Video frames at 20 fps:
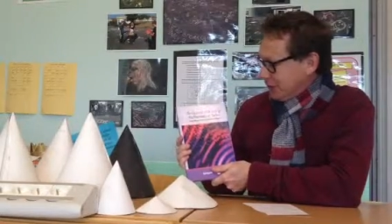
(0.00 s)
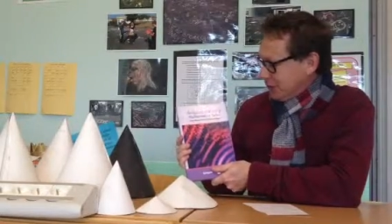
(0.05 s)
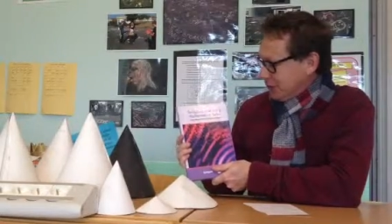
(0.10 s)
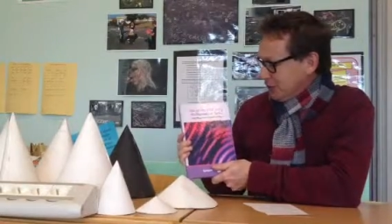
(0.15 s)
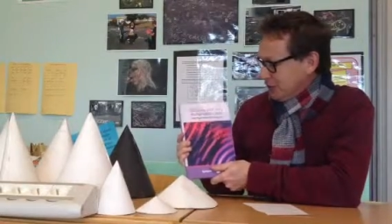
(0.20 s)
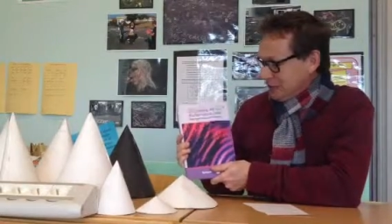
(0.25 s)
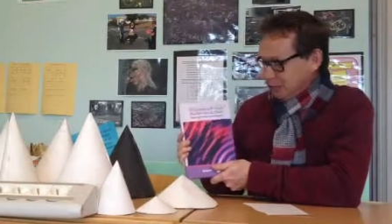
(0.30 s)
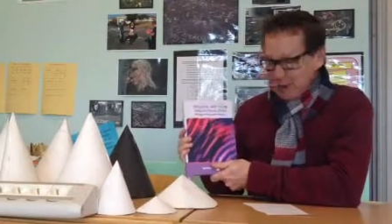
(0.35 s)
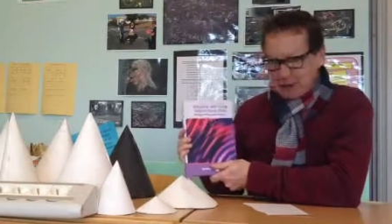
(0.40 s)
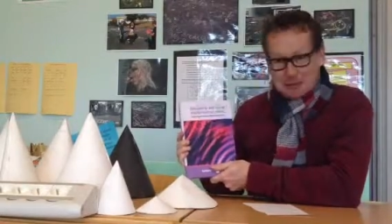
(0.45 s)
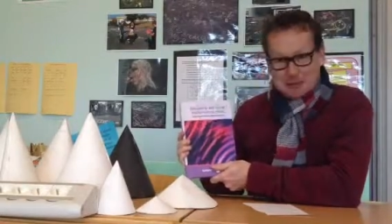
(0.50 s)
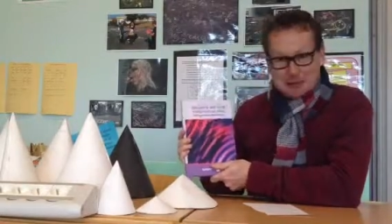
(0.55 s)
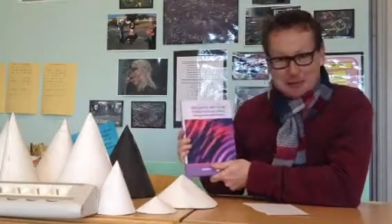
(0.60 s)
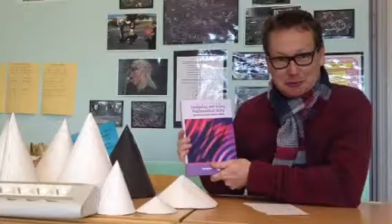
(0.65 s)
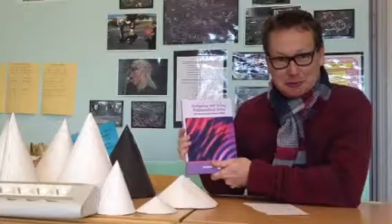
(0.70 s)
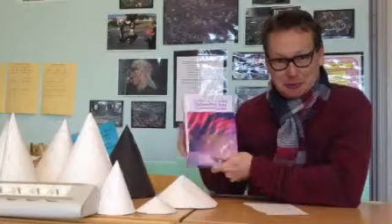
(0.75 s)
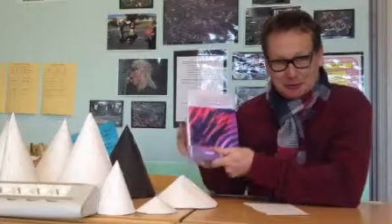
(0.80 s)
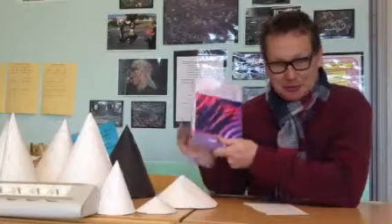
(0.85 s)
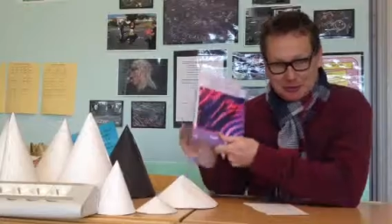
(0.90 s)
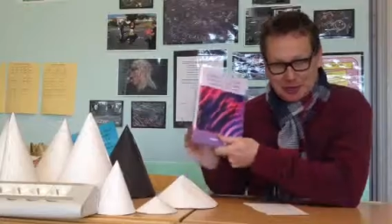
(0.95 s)
and Using
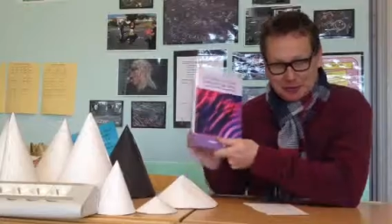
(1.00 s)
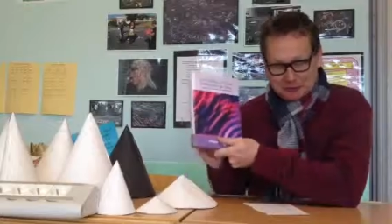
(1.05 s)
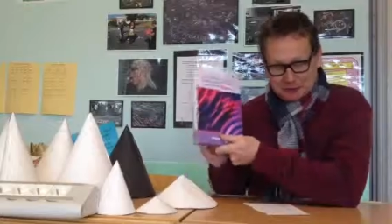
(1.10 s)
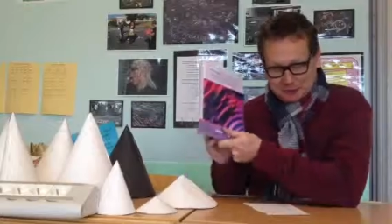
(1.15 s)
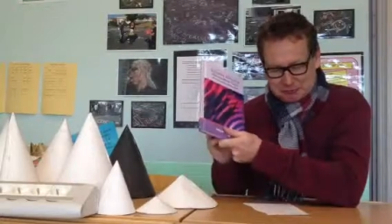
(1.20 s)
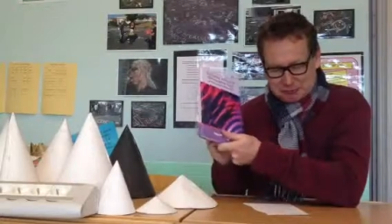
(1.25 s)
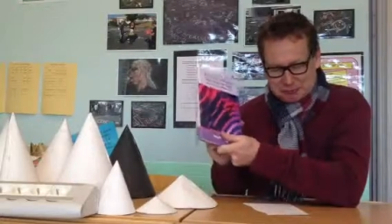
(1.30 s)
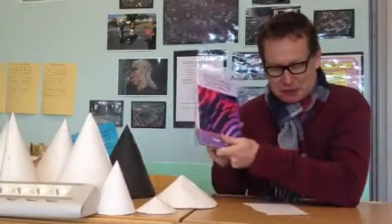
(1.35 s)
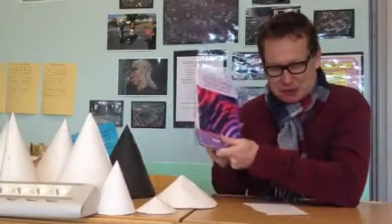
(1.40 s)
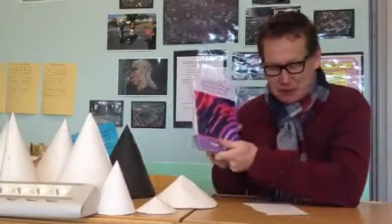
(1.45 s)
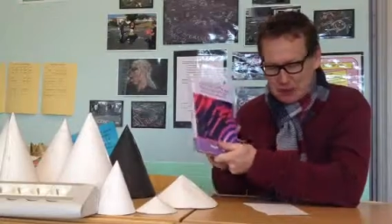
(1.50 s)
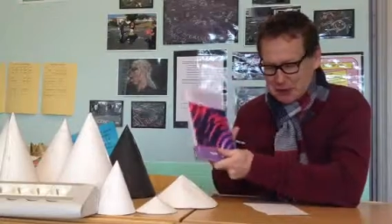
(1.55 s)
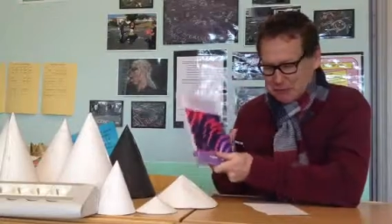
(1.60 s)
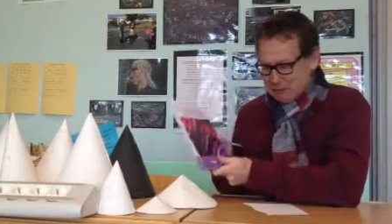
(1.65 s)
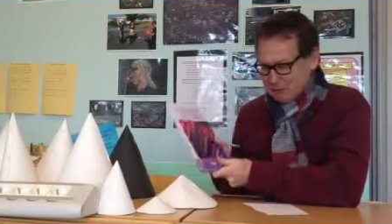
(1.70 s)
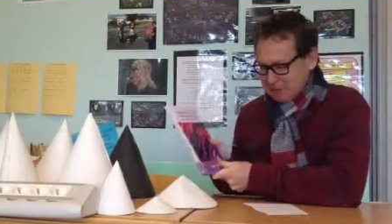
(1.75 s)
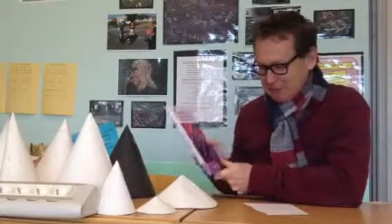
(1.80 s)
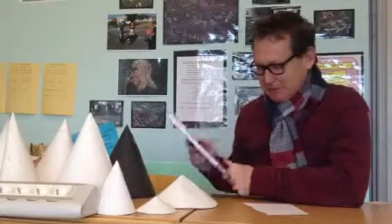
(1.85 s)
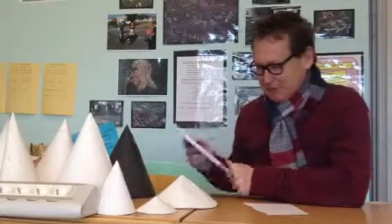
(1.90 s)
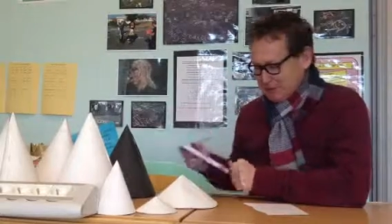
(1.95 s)
Mathematical Tasks.
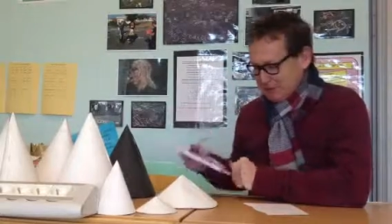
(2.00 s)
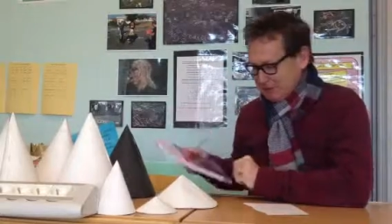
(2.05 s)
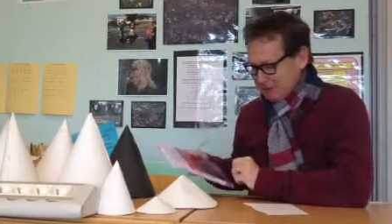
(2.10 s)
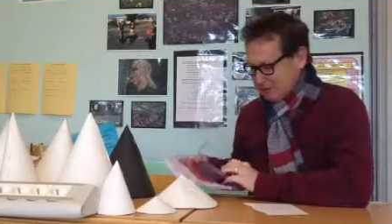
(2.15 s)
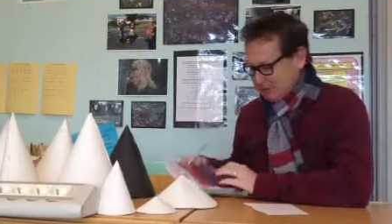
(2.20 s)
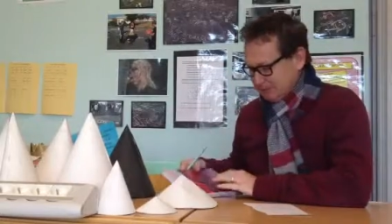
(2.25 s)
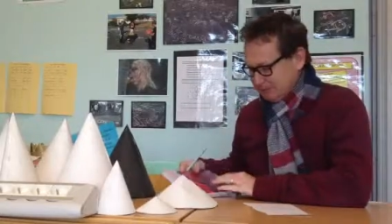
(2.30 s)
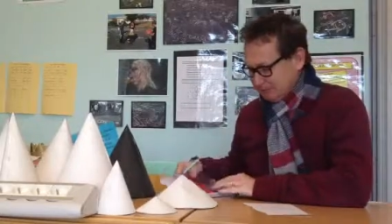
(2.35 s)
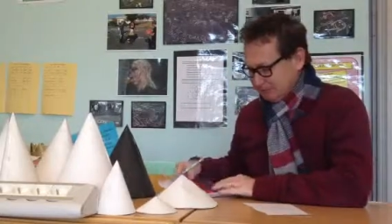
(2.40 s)
Highly recommended.